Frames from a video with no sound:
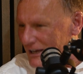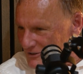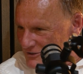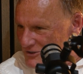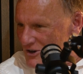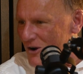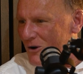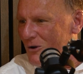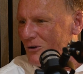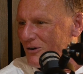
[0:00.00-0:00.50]

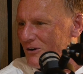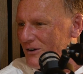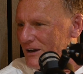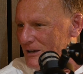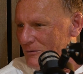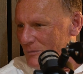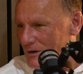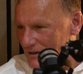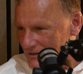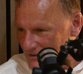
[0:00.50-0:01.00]
hadn't told her
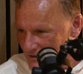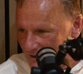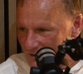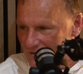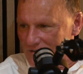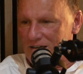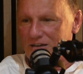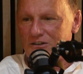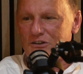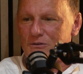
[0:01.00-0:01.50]
he'd been
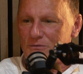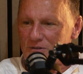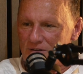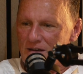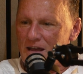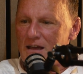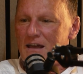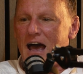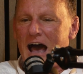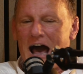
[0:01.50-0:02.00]
assaulted, and she was